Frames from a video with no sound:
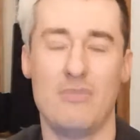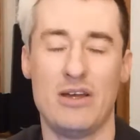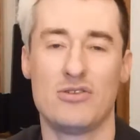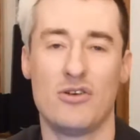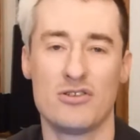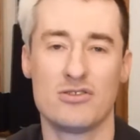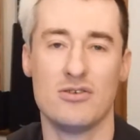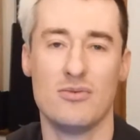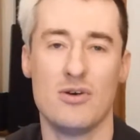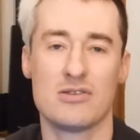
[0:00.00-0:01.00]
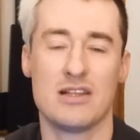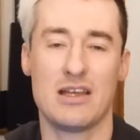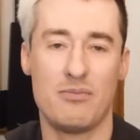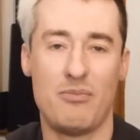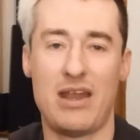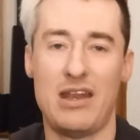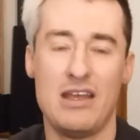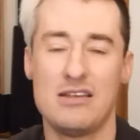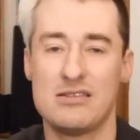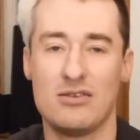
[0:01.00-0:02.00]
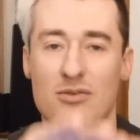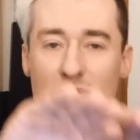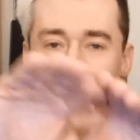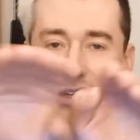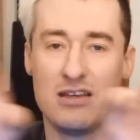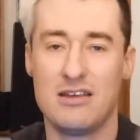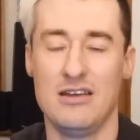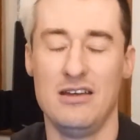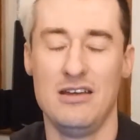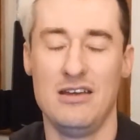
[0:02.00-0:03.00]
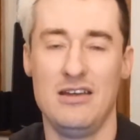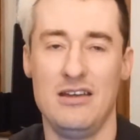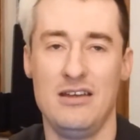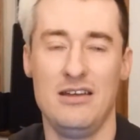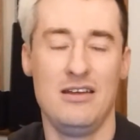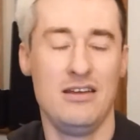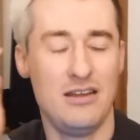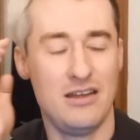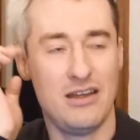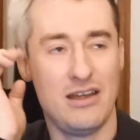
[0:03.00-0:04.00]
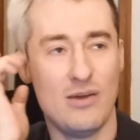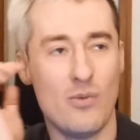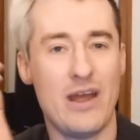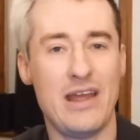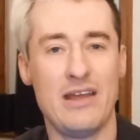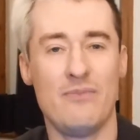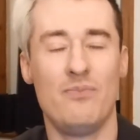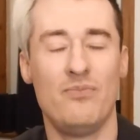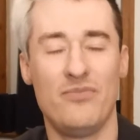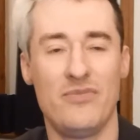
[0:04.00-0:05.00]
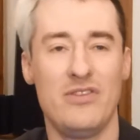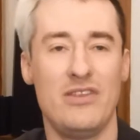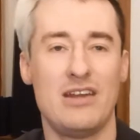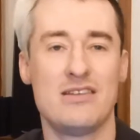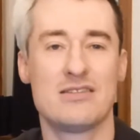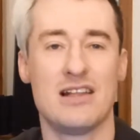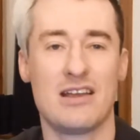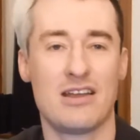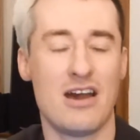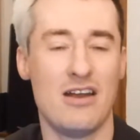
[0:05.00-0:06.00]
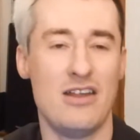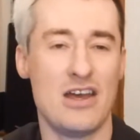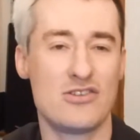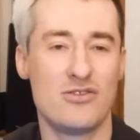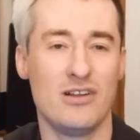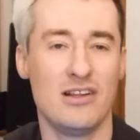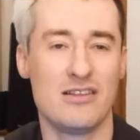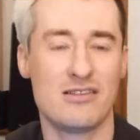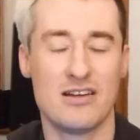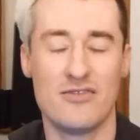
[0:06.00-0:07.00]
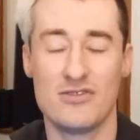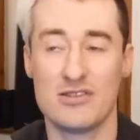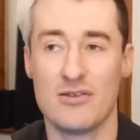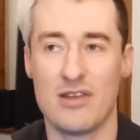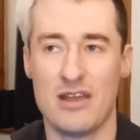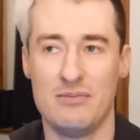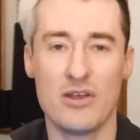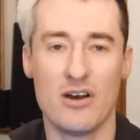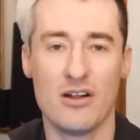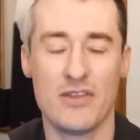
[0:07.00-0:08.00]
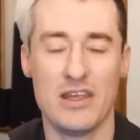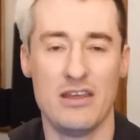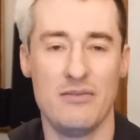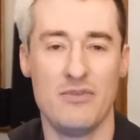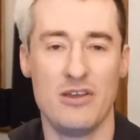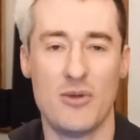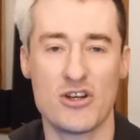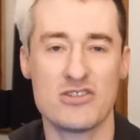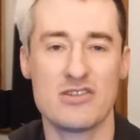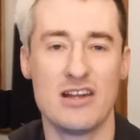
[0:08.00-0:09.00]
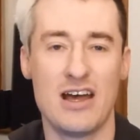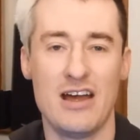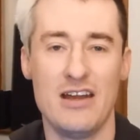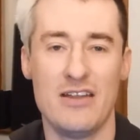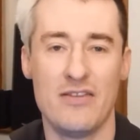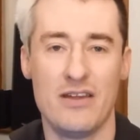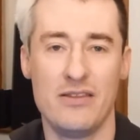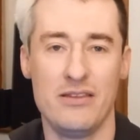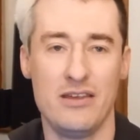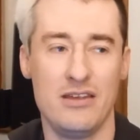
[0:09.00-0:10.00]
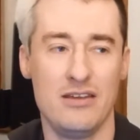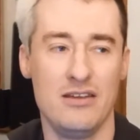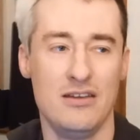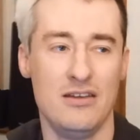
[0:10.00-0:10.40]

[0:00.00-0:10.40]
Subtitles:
my torso was like bending, so it was like in a way that is like unnatural and stuff. So we called the emergency line, and then the